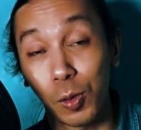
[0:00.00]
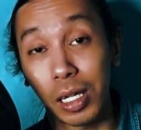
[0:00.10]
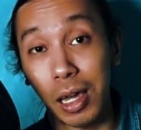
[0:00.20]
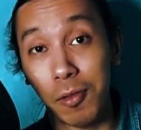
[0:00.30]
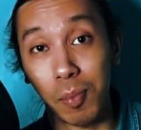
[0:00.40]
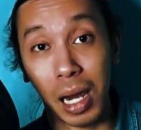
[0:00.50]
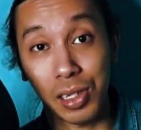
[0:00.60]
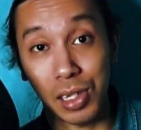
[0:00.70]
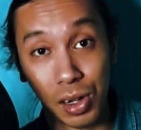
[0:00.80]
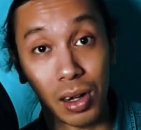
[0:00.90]
to give my
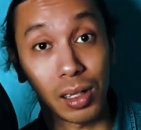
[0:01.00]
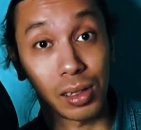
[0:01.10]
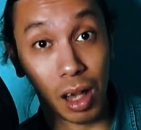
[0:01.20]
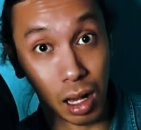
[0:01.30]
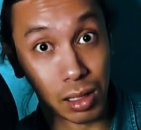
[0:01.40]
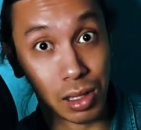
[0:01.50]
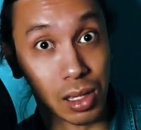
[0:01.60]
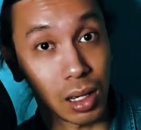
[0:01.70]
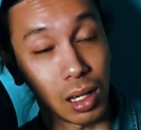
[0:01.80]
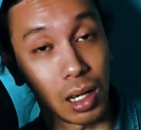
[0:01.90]
general thoughts
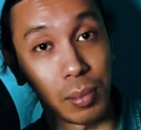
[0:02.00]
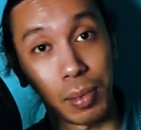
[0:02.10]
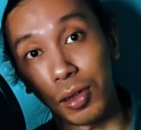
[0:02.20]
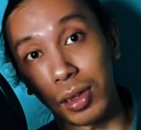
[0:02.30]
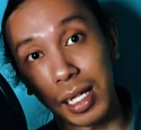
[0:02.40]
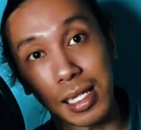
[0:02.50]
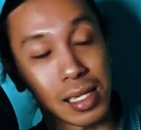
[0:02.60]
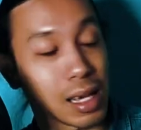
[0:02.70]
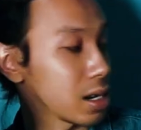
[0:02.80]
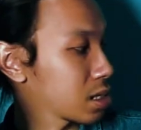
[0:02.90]
about this
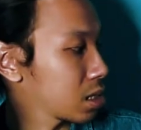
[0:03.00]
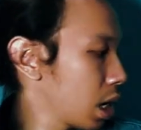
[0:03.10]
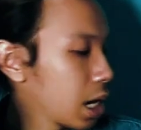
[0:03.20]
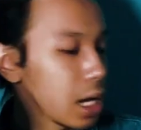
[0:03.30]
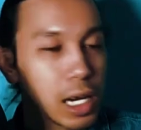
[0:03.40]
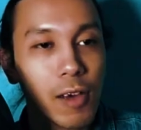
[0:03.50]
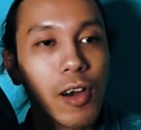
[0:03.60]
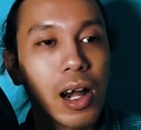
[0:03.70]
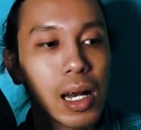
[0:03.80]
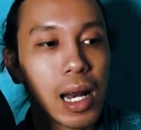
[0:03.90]
series.
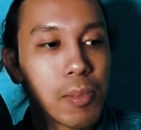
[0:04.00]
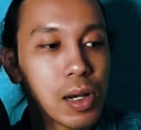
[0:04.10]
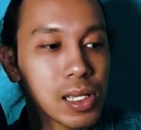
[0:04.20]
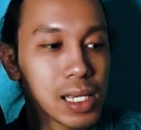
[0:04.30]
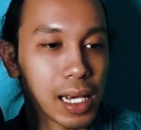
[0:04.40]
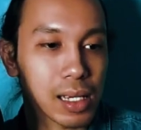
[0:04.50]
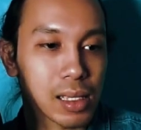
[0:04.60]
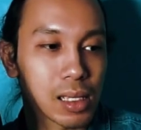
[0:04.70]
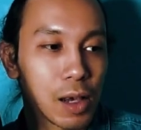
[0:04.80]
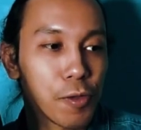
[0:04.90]
Number
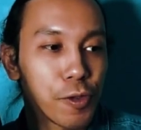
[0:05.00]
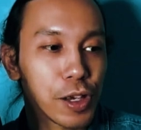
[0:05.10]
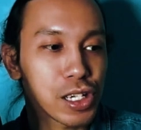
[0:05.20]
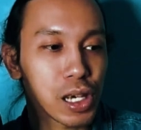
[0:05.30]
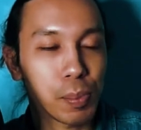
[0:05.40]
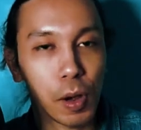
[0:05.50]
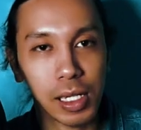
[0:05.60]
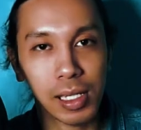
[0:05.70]
6, A Fish Upon a